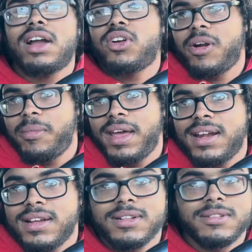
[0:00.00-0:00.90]
grown
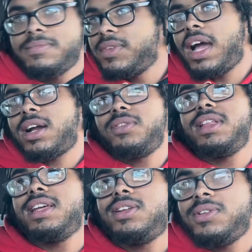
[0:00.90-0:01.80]
men. Y'all can
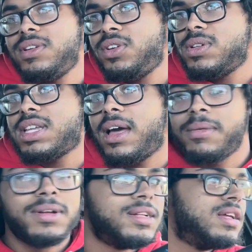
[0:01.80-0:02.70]
really do something.